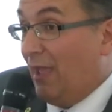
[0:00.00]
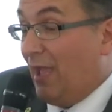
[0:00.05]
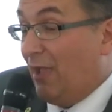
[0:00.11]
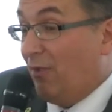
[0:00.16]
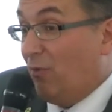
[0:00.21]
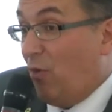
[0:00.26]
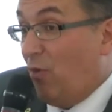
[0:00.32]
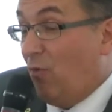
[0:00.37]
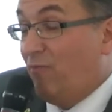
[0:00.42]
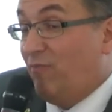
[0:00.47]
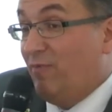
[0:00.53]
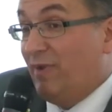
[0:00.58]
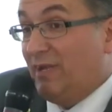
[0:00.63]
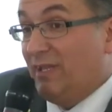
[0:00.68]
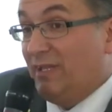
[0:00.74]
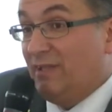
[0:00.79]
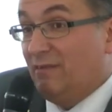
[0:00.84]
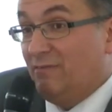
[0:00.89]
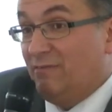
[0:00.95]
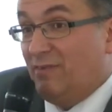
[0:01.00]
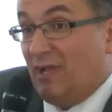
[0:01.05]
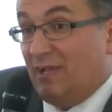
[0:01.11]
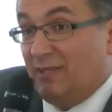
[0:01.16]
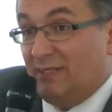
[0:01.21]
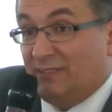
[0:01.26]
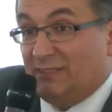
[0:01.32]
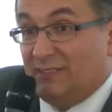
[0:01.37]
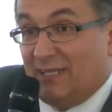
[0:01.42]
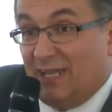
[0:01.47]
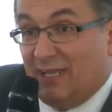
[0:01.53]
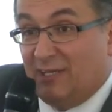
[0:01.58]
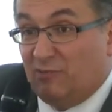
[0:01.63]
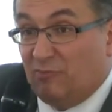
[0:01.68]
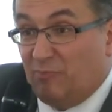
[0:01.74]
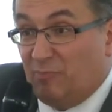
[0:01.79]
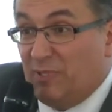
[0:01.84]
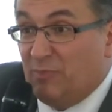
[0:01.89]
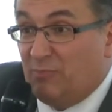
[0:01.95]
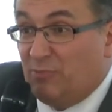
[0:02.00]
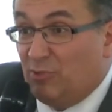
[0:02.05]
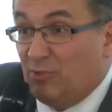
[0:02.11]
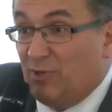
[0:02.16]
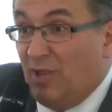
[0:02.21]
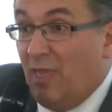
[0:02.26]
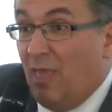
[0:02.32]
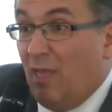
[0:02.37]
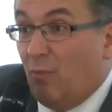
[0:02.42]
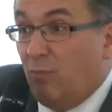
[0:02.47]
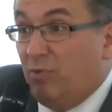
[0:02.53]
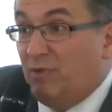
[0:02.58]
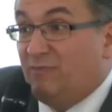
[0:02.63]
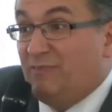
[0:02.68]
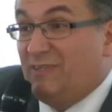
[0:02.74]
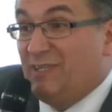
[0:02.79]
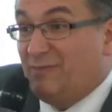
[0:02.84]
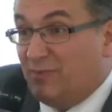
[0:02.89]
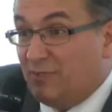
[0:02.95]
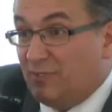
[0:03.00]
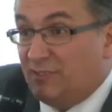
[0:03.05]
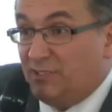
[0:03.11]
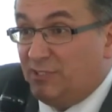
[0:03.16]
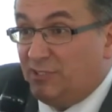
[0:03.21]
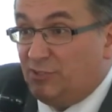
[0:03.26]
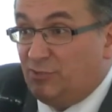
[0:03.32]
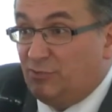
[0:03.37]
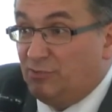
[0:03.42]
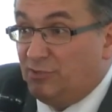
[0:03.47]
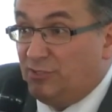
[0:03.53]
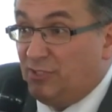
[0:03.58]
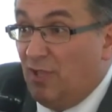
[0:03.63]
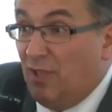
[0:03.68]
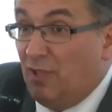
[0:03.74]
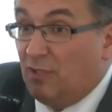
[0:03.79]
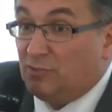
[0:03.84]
a very varied kind of people with different issues,